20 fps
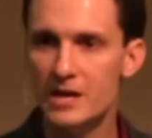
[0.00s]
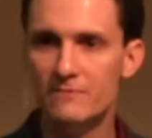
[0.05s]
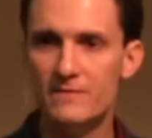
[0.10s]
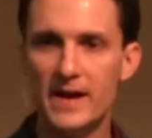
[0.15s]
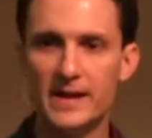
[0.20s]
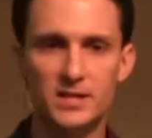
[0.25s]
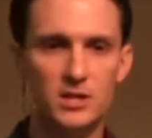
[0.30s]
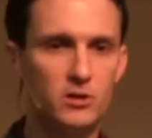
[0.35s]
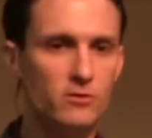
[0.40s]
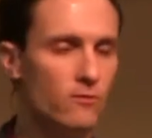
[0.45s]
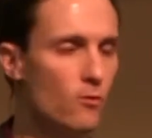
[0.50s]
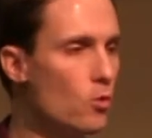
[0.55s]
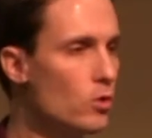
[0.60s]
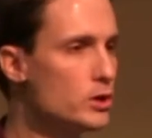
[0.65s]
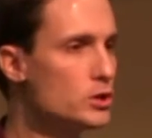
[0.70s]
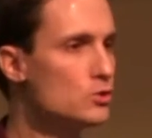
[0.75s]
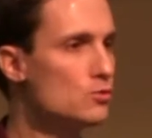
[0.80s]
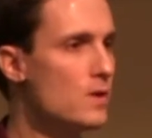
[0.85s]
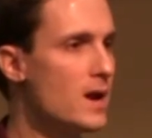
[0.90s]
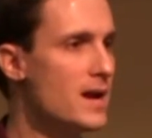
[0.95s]
In fact, the
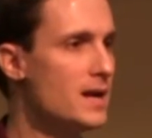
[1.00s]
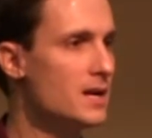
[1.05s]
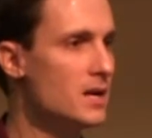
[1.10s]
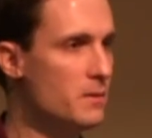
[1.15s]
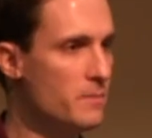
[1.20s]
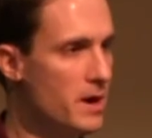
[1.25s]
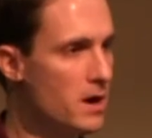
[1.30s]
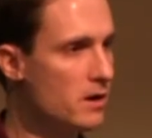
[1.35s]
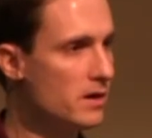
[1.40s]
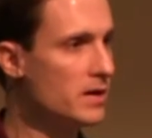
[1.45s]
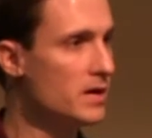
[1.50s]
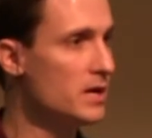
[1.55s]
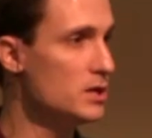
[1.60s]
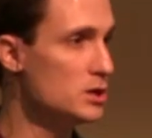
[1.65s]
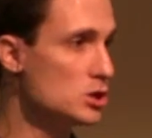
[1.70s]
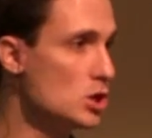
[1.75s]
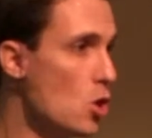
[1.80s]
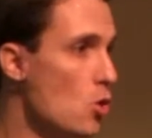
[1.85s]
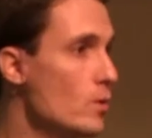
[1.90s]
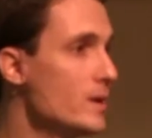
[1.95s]
divorce rate in
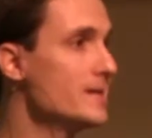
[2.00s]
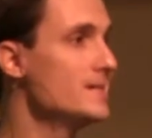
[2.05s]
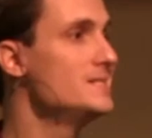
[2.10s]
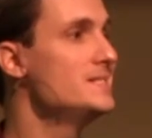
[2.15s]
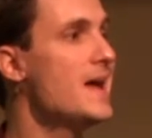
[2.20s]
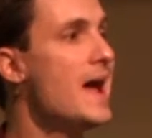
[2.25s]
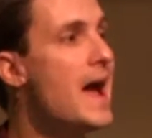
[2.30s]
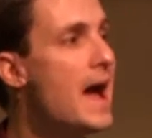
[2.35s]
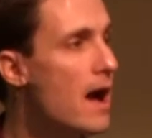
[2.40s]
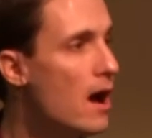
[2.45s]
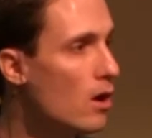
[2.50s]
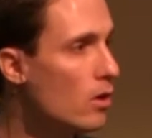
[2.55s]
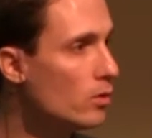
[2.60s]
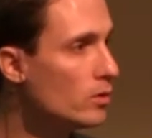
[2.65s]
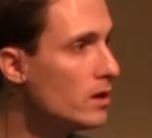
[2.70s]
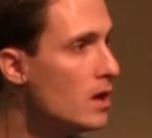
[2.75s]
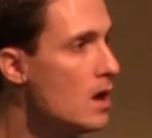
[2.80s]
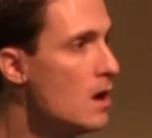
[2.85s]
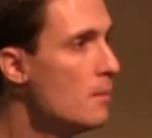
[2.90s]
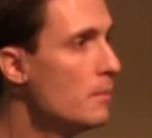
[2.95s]
America is going
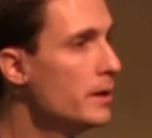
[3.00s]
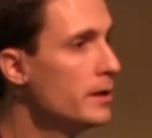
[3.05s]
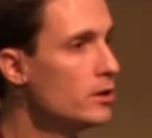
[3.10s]
down,